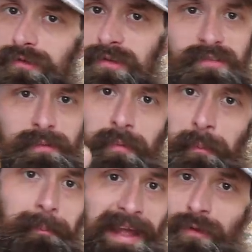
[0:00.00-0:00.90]
just a
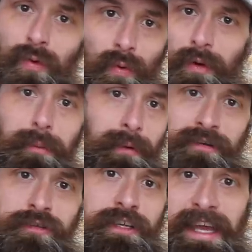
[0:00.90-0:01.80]
simple manual oil
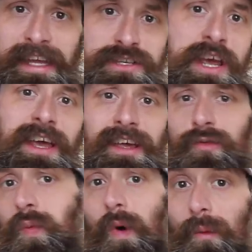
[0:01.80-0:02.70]
pressure gauge
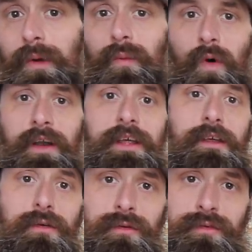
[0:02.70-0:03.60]
is what we want to
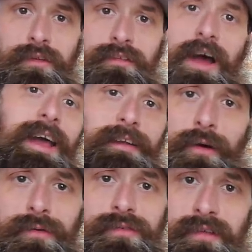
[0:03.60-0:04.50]
use to
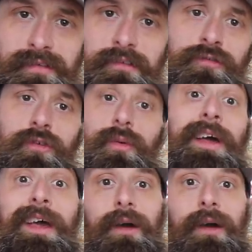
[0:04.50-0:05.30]
diagnose this issue.